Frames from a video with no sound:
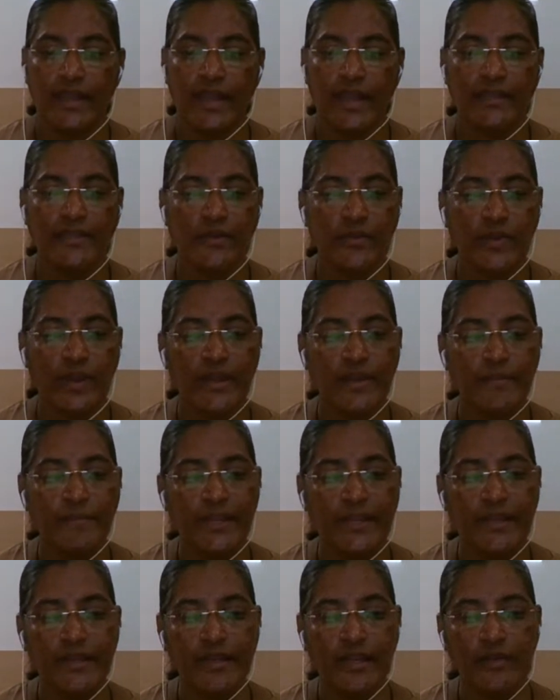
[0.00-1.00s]
At the very
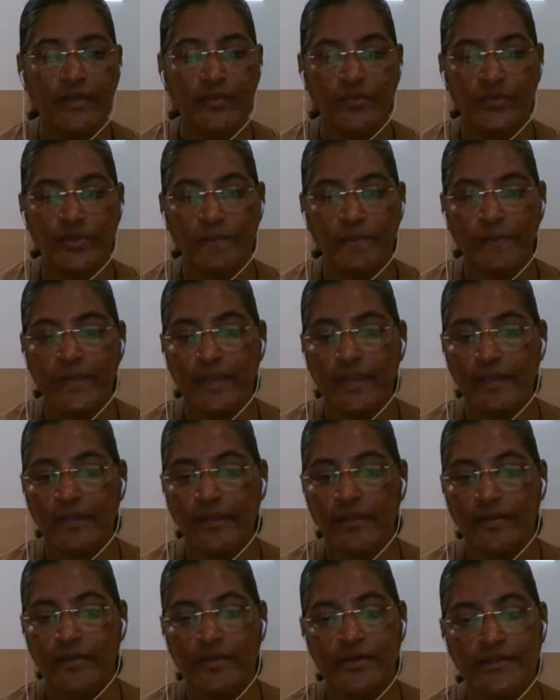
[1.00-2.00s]
beginning would be
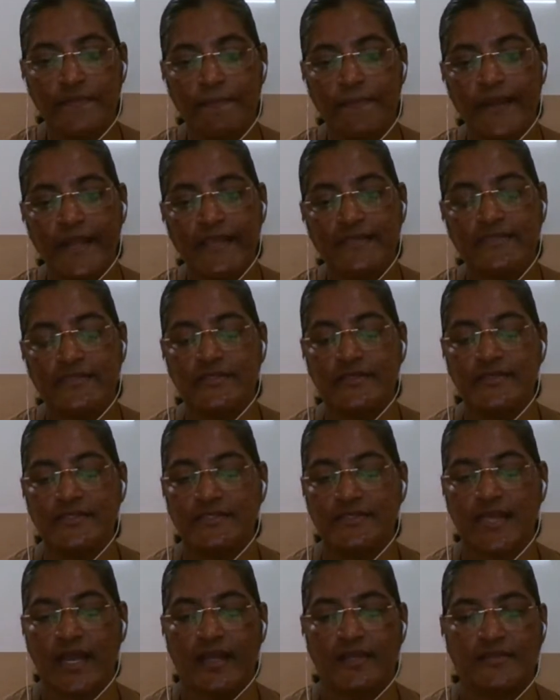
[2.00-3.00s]
a good place to
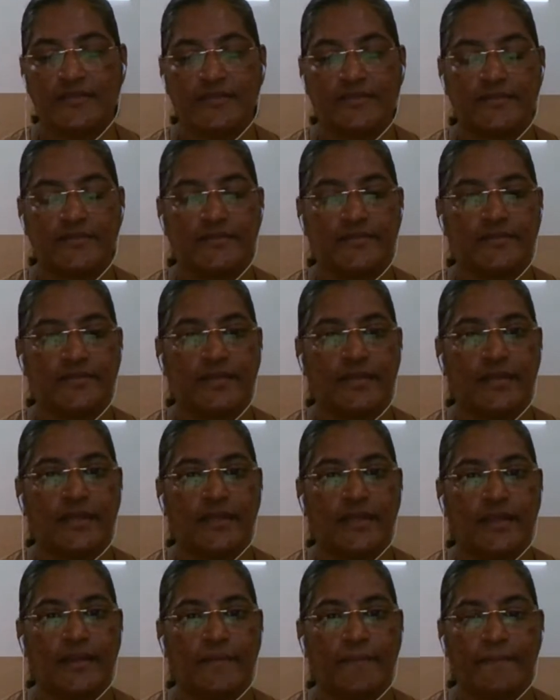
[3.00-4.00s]
start.
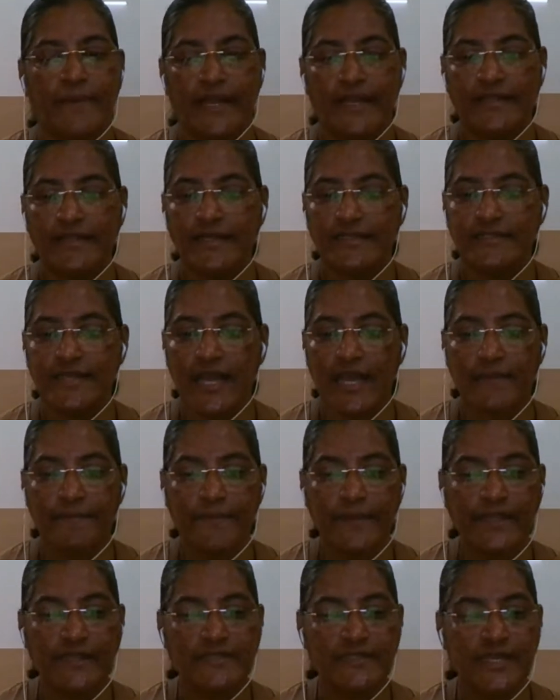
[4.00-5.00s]
By that I
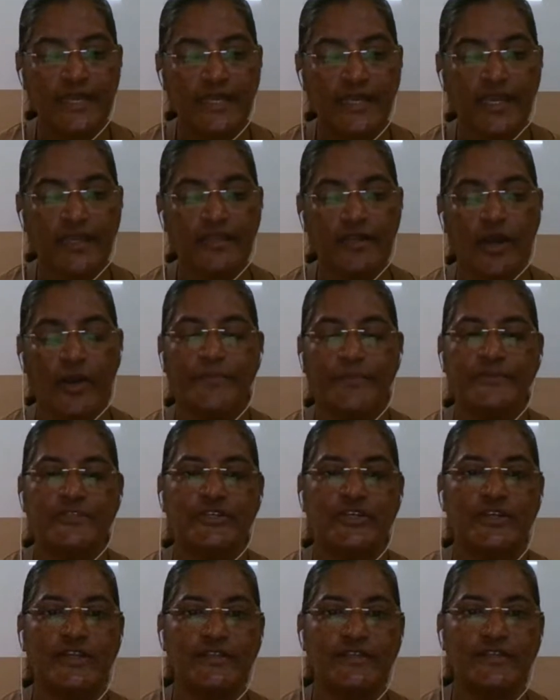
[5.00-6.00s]
mean taking the
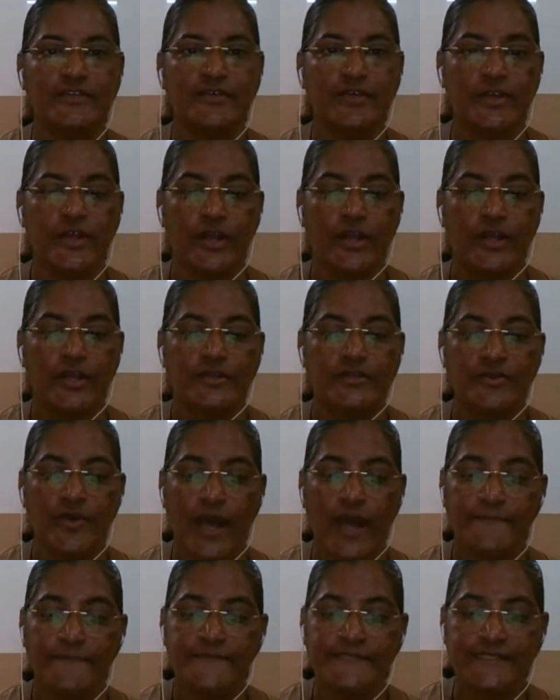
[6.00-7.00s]
opportunity to
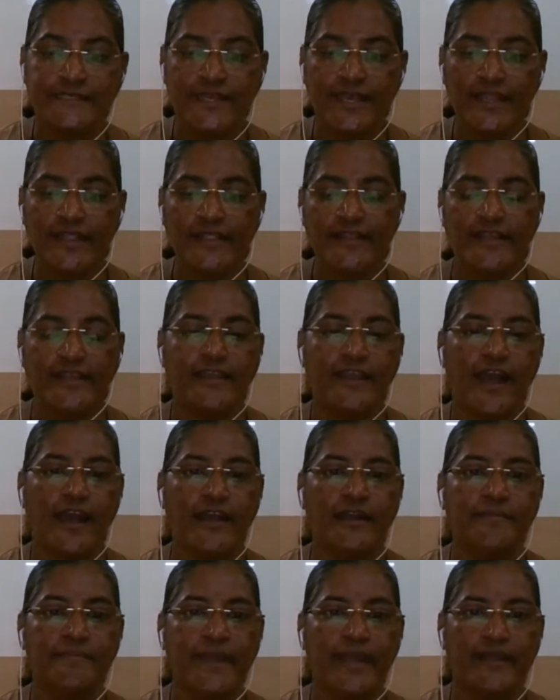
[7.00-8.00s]
upskill the
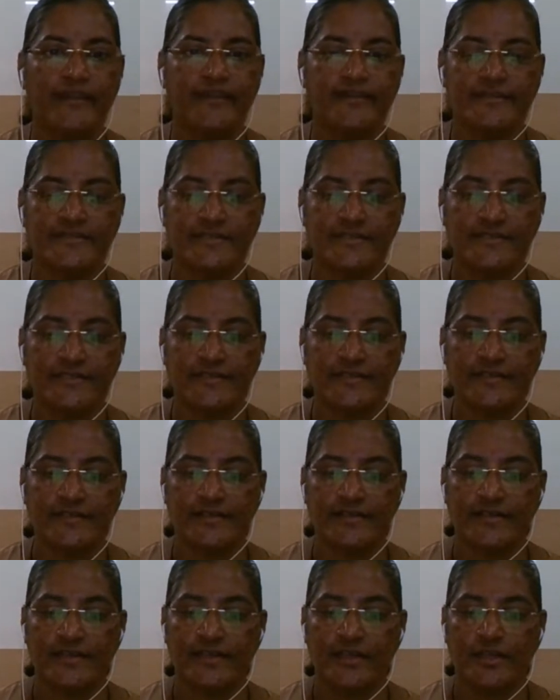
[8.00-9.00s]
young parents
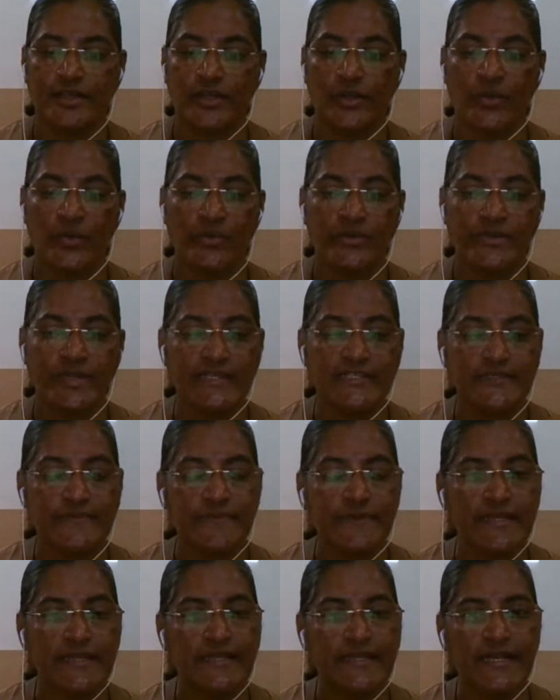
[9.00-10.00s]
who
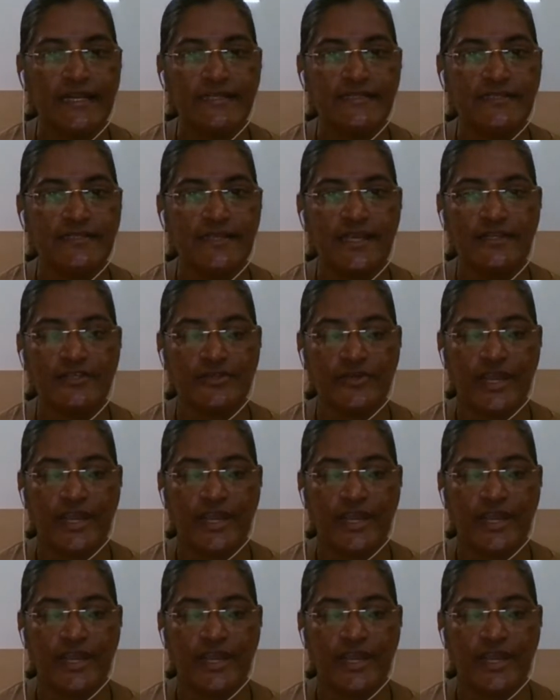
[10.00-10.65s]
desperately seek